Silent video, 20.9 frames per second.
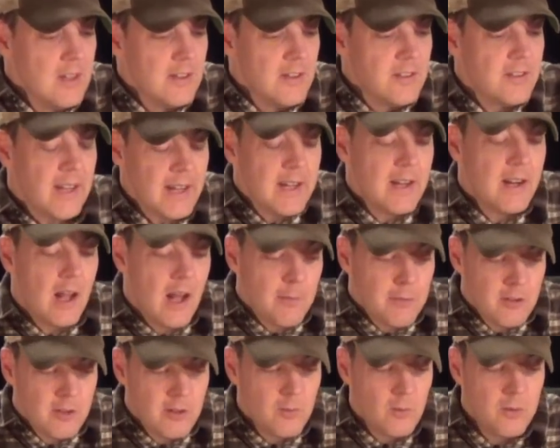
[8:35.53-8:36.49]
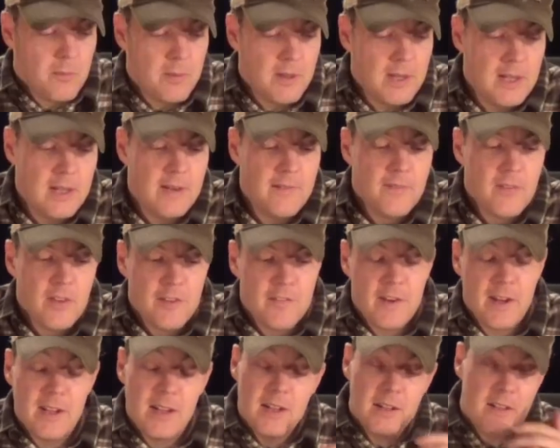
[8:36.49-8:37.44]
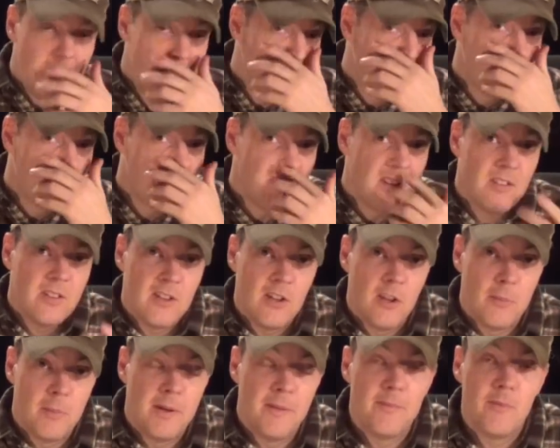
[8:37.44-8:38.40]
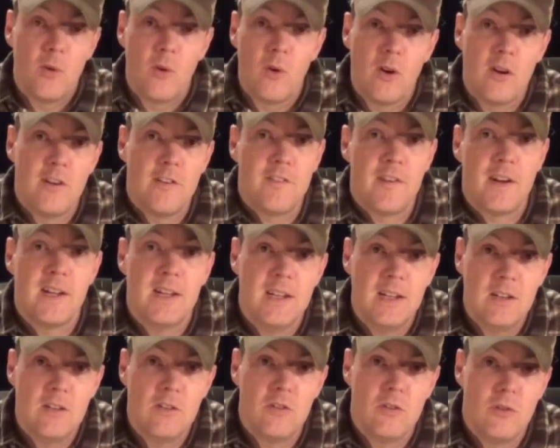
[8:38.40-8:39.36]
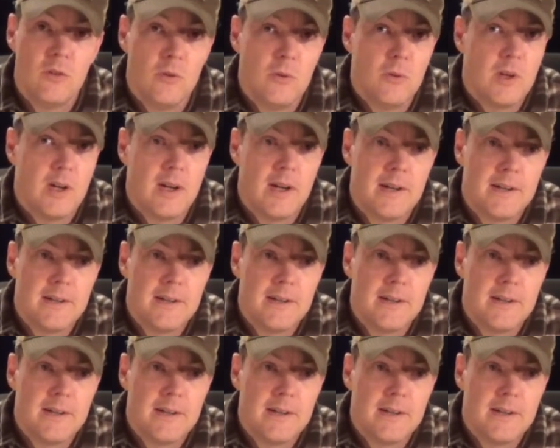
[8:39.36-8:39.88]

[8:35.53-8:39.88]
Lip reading: The second option would be if I need deeper concealment or if I need to